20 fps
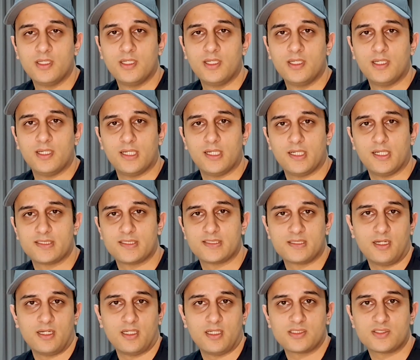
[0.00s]
It's
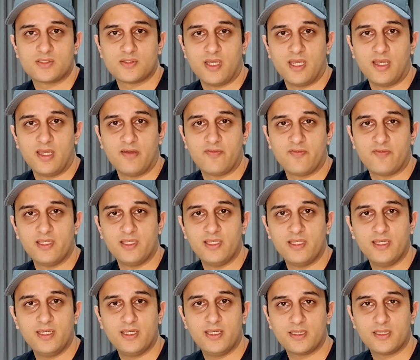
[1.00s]
nice to have a
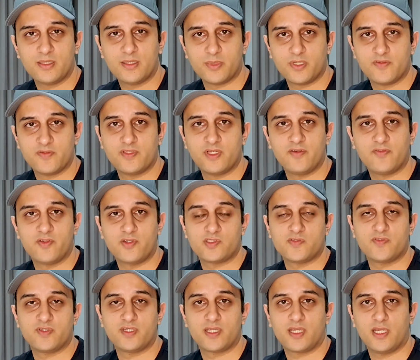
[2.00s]
little bit of
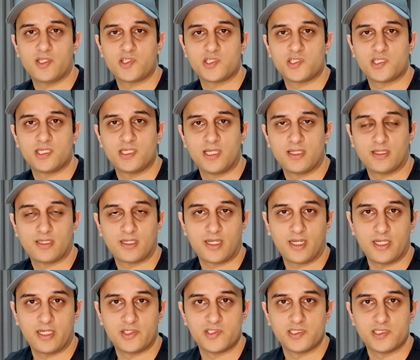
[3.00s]
diversification in other
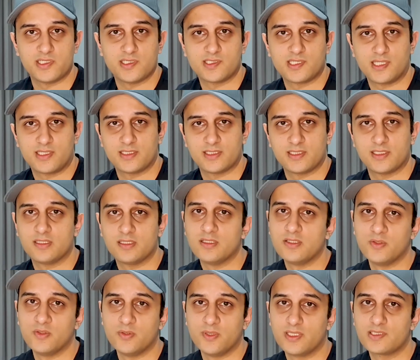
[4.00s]
countries other than the
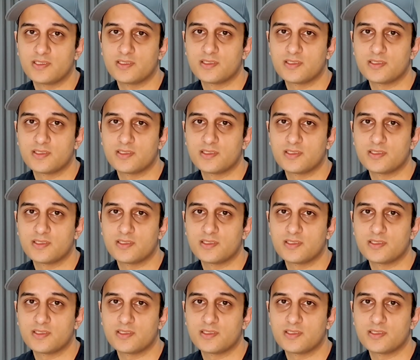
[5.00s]
US.